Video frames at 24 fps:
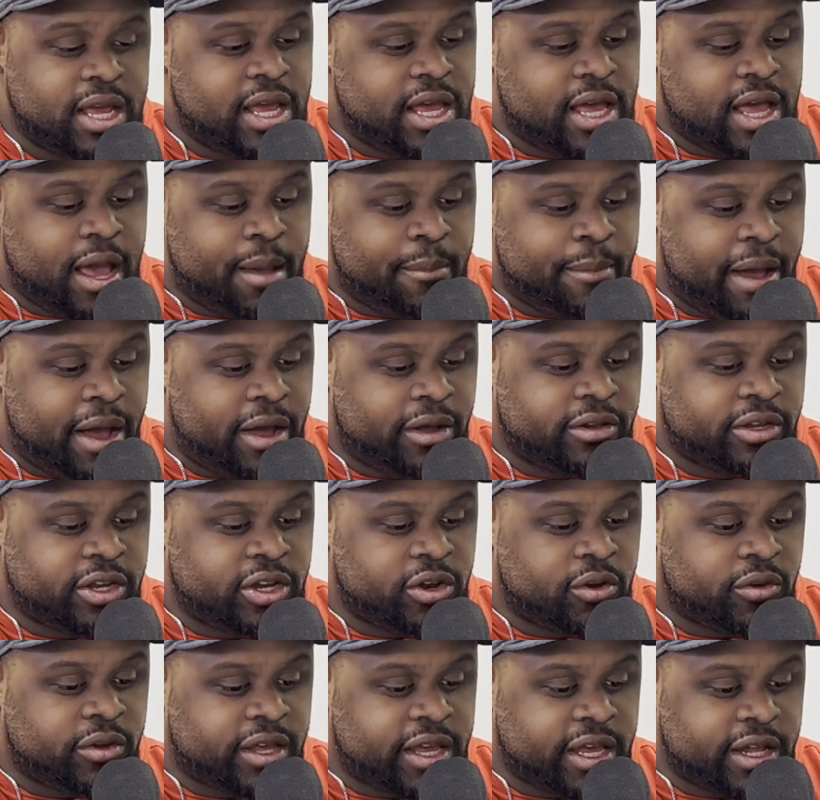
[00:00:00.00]
about,
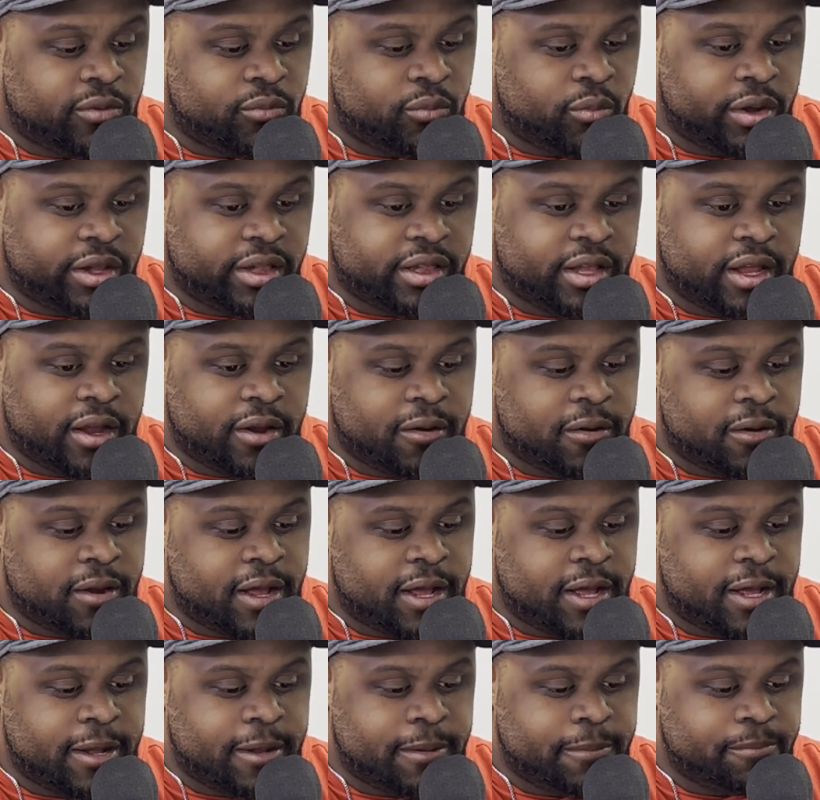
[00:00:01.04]
getting with their,
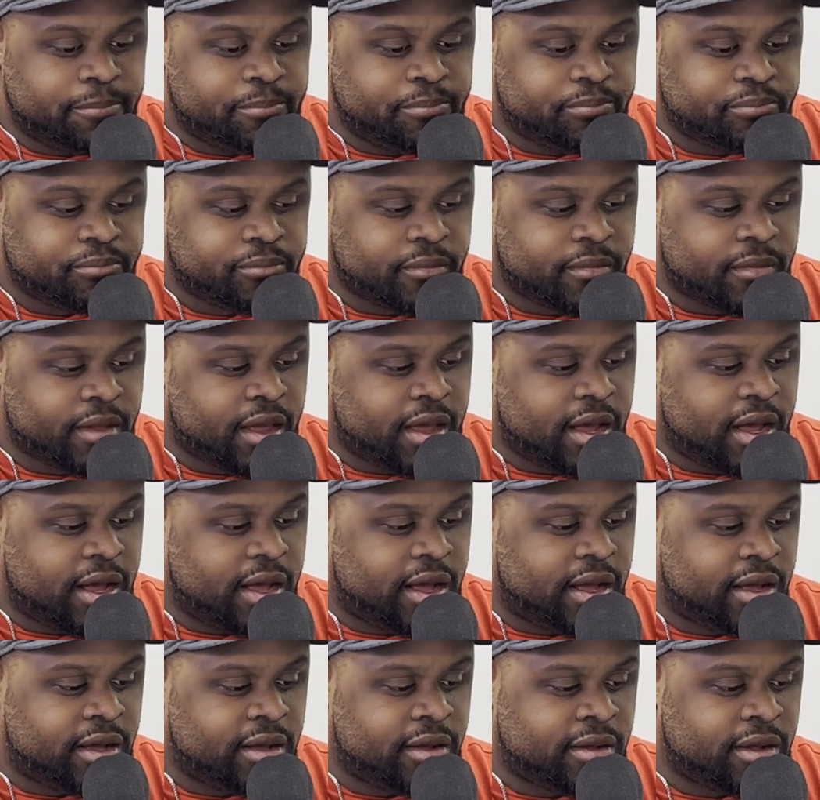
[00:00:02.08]

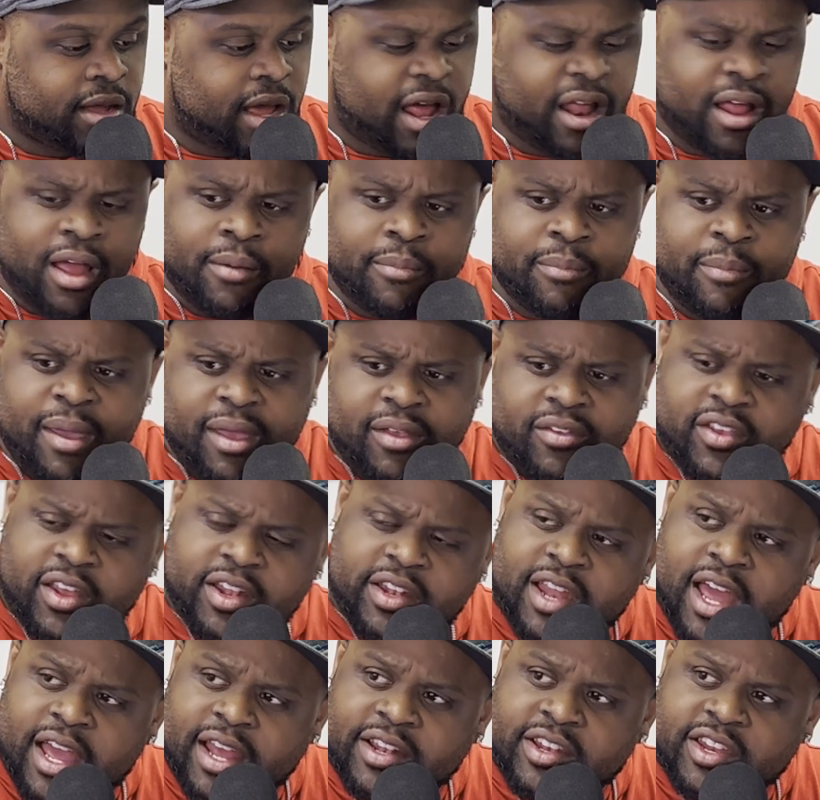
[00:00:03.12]
I may have said
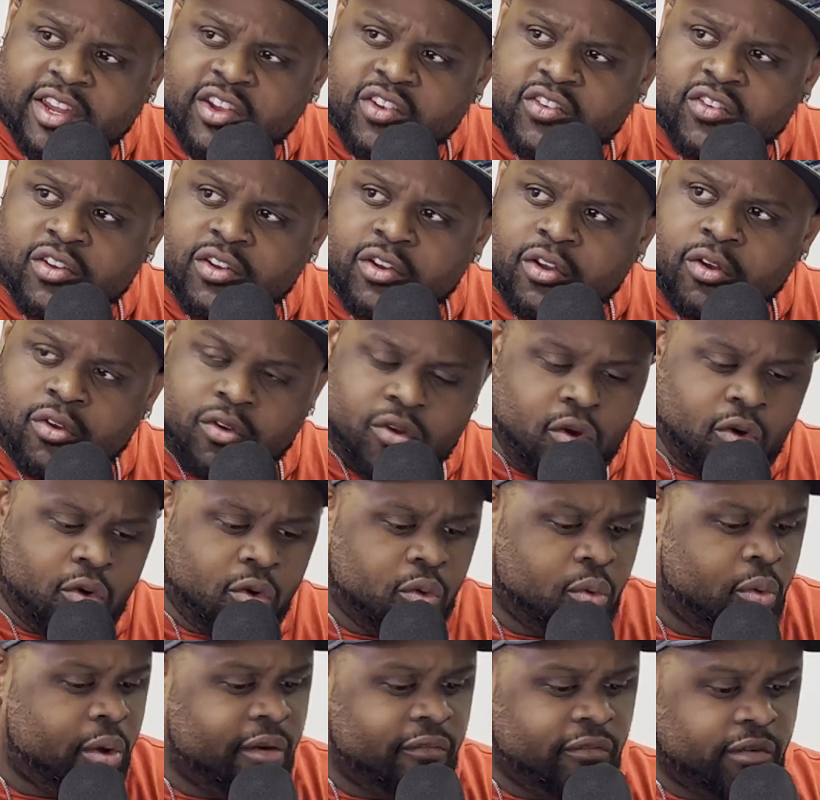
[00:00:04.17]
dietitian or
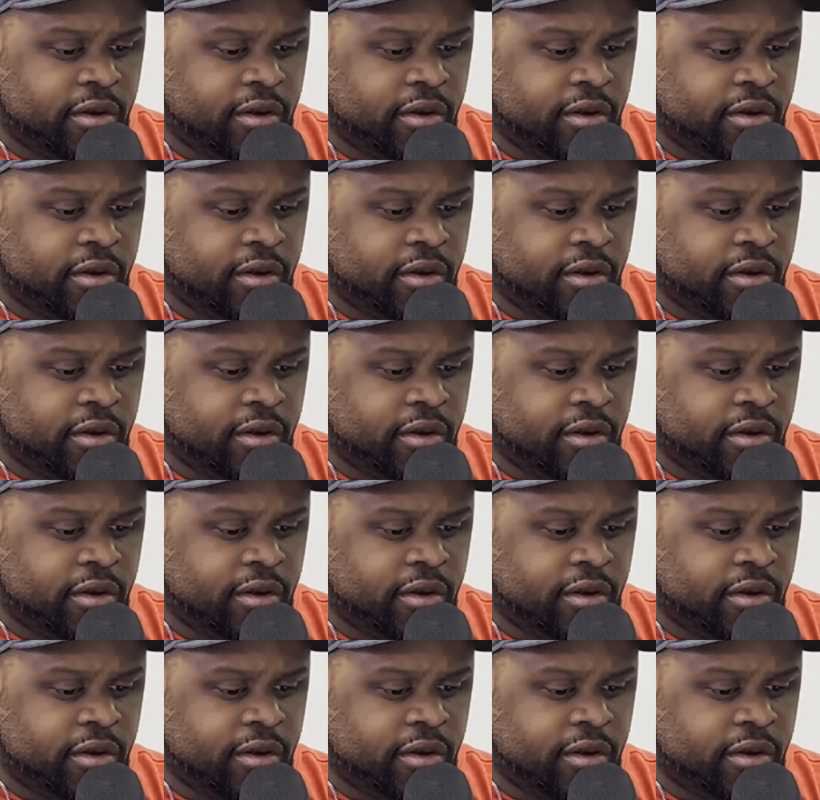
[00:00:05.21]
whoever.